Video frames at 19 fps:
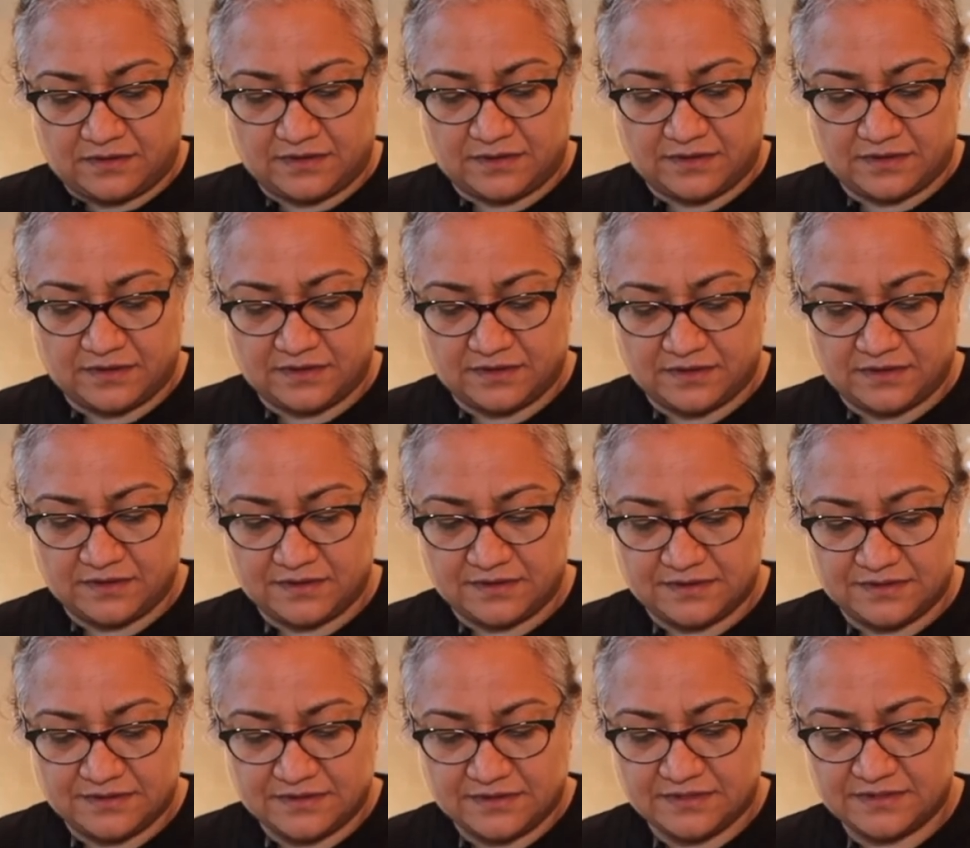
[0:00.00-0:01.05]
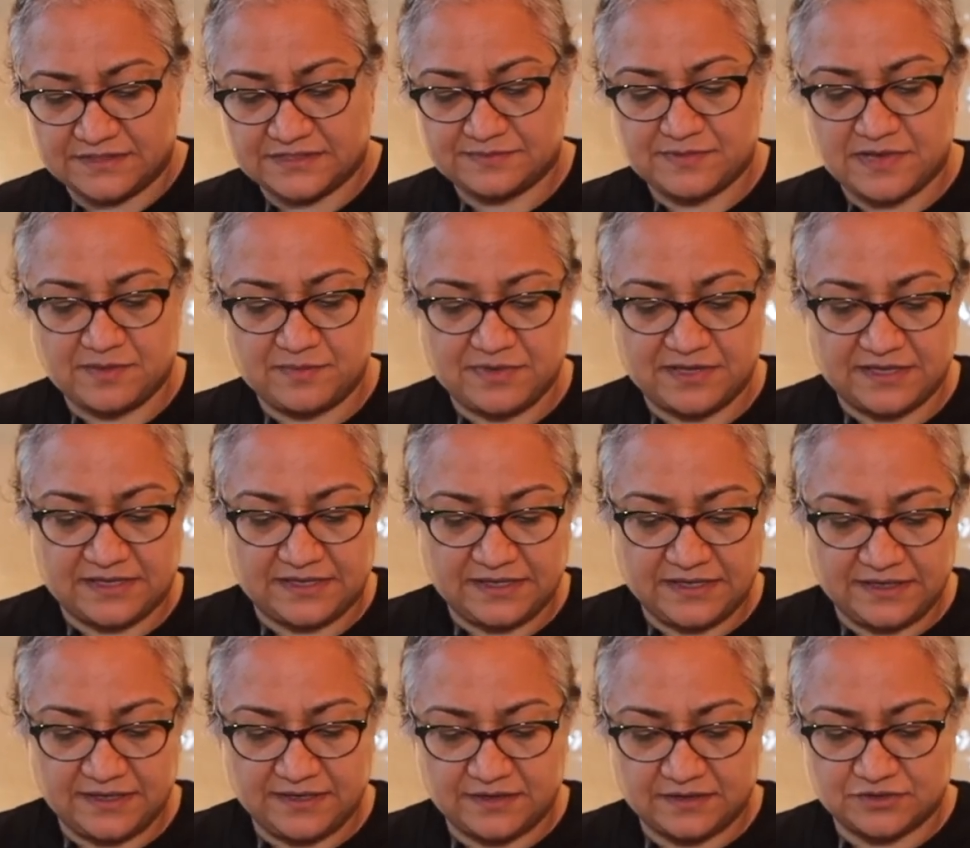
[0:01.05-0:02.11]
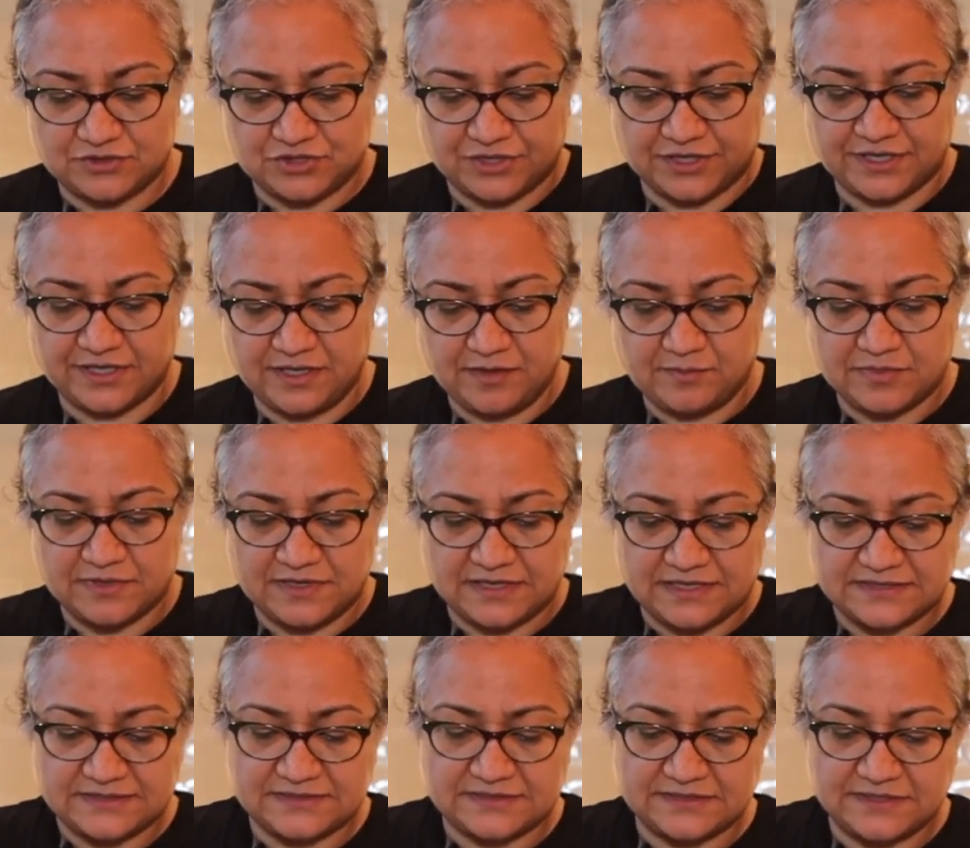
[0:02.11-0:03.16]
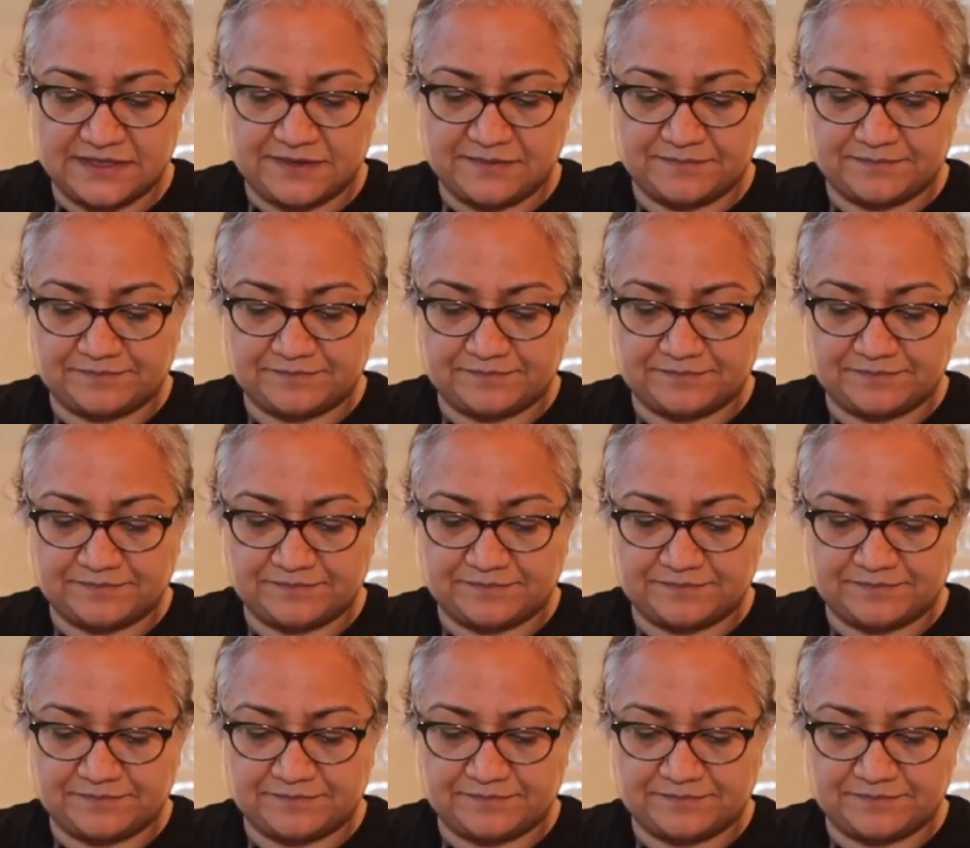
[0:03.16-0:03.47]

And this may be a little tricky, but let's see.